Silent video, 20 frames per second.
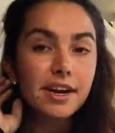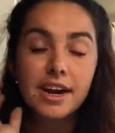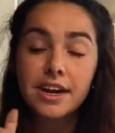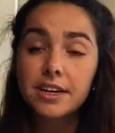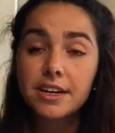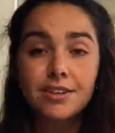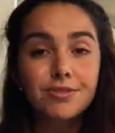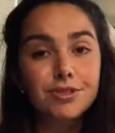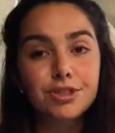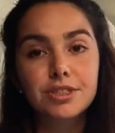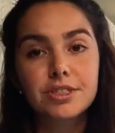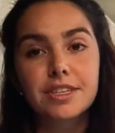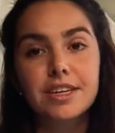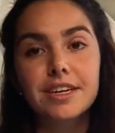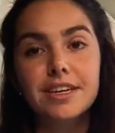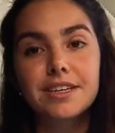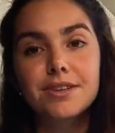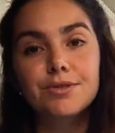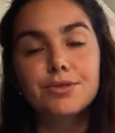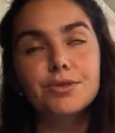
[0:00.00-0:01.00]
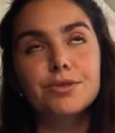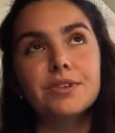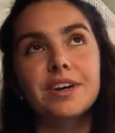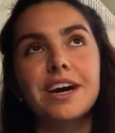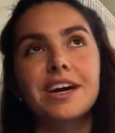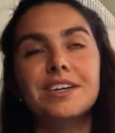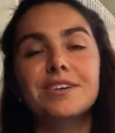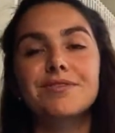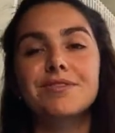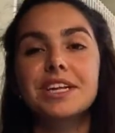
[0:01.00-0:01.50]
I never did. It was
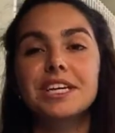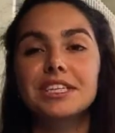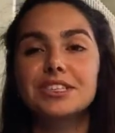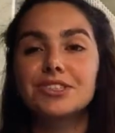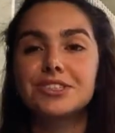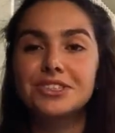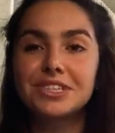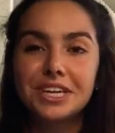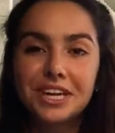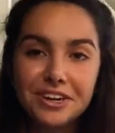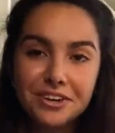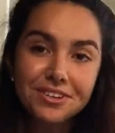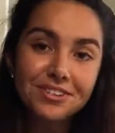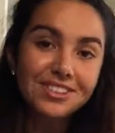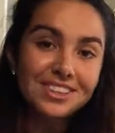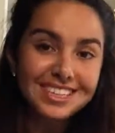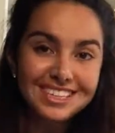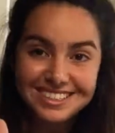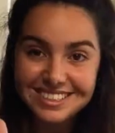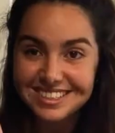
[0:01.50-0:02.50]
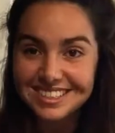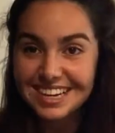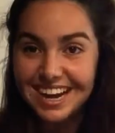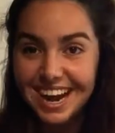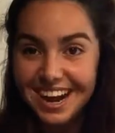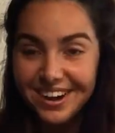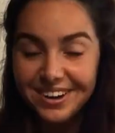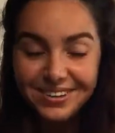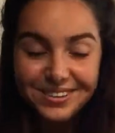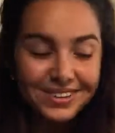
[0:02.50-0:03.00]
kind of like to narrow things
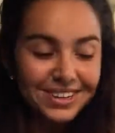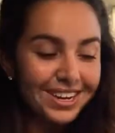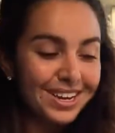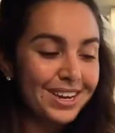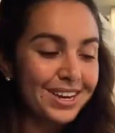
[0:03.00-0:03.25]
down.